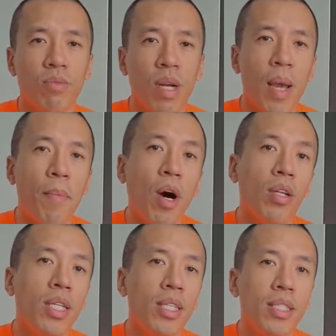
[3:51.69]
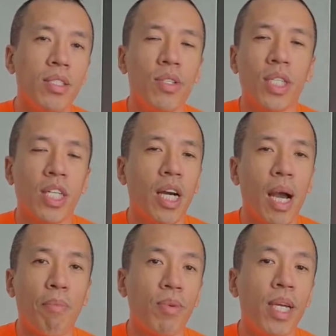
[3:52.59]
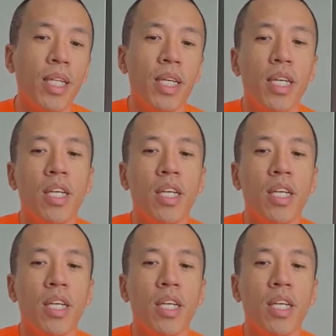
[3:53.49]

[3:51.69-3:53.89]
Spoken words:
RAM on it, so you cannot upgrade.